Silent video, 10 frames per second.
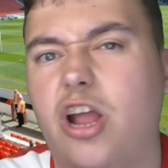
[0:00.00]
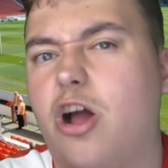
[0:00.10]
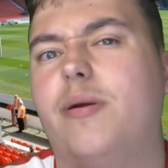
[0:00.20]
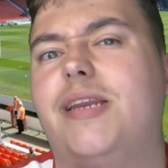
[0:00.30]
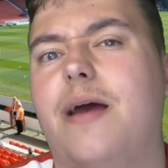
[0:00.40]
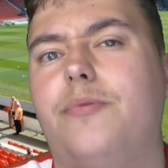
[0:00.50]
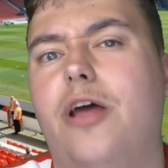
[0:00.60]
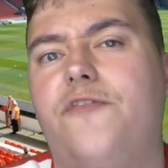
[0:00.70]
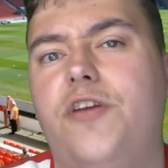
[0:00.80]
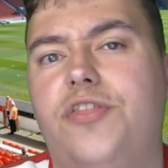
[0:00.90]
Comment down
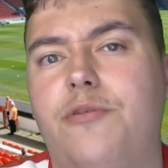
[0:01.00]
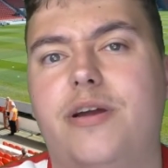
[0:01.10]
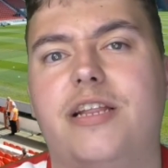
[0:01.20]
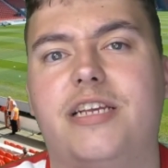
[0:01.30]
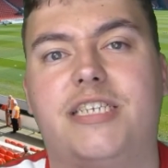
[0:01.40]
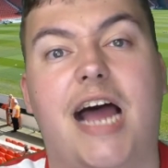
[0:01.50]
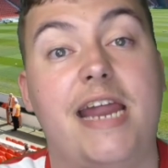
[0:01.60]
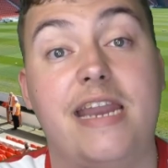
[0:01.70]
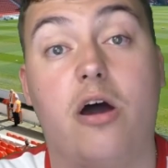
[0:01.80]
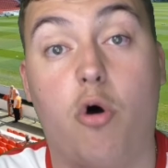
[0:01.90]
below if you think we're going to
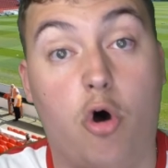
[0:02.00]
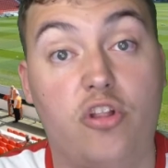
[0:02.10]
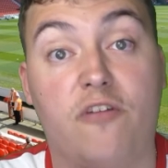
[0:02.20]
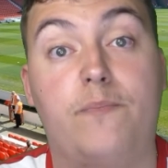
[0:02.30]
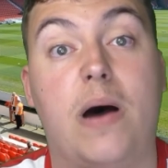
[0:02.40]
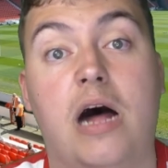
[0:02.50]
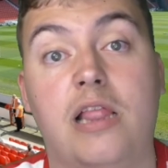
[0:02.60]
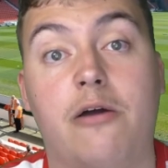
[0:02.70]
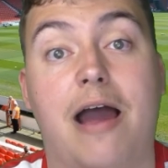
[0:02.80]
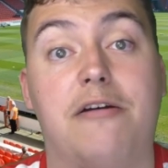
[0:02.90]
sign all of
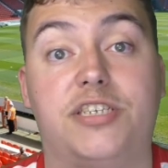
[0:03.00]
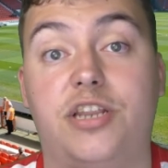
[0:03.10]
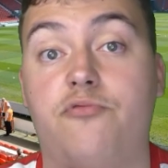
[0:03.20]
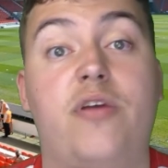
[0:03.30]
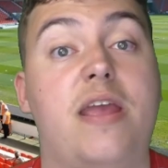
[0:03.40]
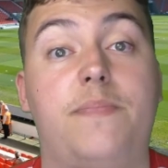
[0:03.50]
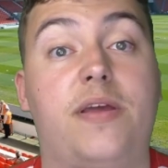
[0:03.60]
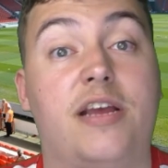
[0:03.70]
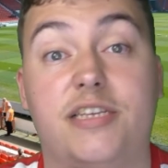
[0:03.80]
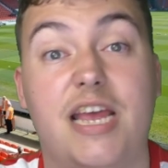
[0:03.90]
Barlow, Harrison and Reed,
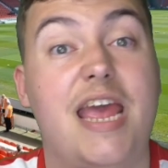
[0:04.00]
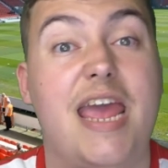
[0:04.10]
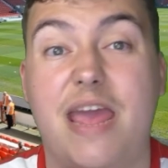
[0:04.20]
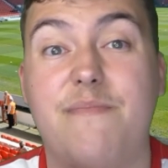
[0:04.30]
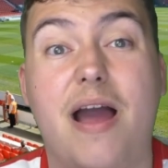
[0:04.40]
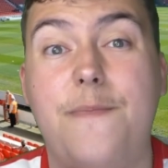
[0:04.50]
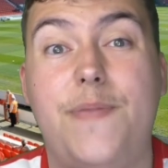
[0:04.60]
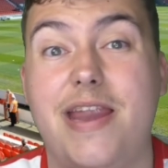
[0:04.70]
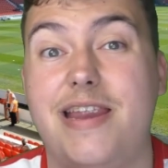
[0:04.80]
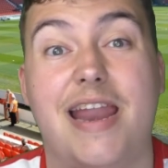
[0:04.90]
because in my
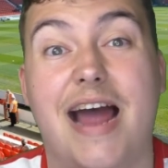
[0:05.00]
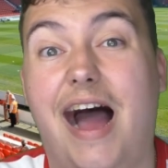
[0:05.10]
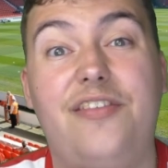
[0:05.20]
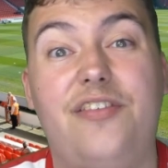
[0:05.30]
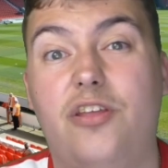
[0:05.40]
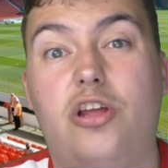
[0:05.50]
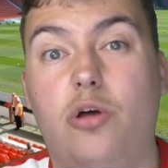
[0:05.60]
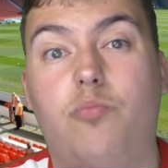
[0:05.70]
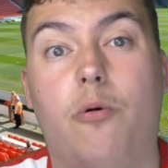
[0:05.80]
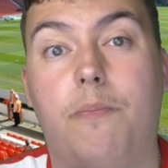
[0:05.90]
opinion, I think the
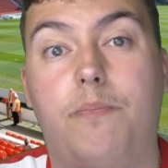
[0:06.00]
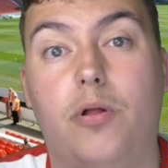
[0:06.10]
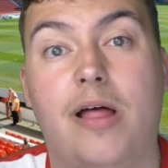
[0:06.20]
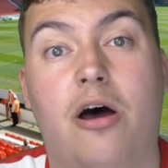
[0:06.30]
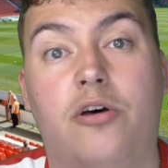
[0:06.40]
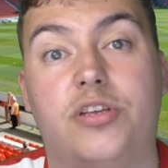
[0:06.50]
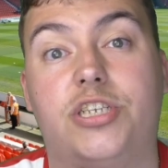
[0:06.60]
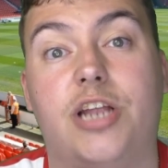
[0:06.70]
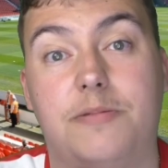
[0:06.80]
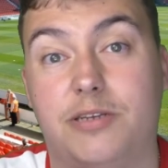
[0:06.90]
club will pull out all the
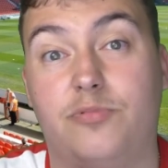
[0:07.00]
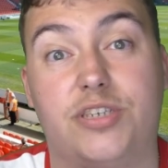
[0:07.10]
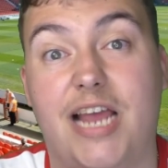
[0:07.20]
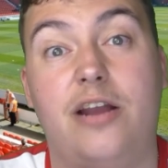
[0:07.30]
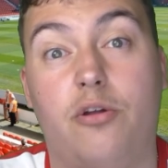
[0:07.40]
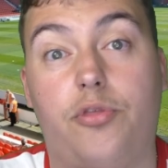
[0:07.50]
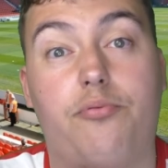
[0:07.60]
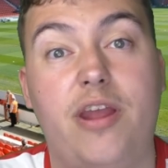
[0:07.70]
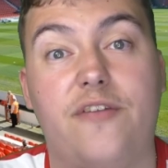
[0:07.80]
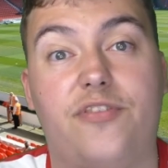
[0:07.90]
stops and will sign all
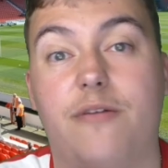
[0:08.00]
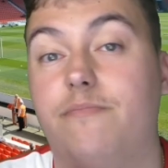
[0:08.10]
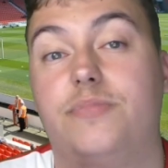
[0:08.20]
three of them.